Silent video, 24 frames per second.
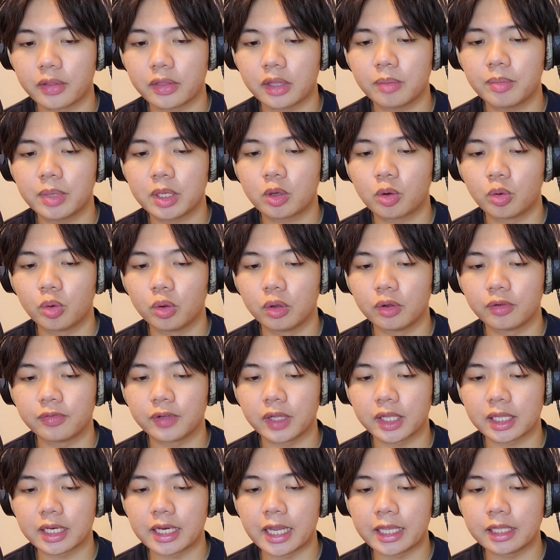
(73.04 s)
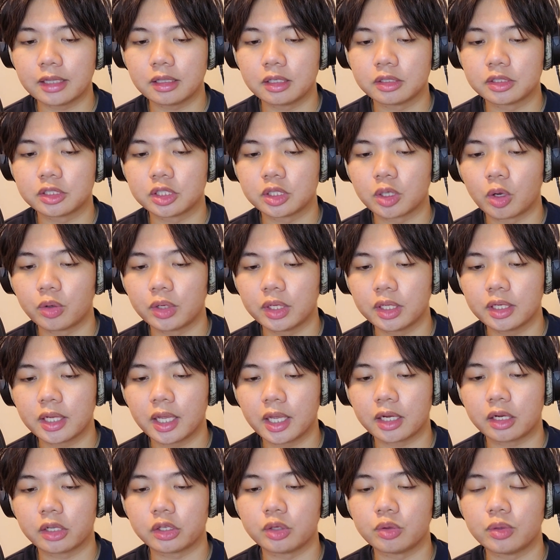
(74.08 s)
think it'd be cool if like an A-list shonen
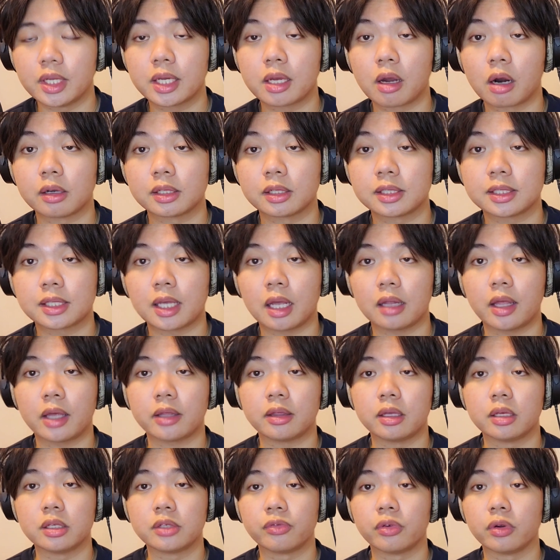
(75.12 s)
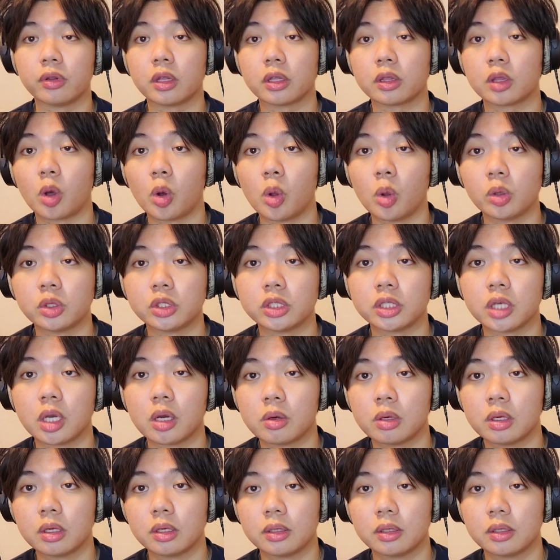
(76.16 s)
had a unique art style like this for like the whole show.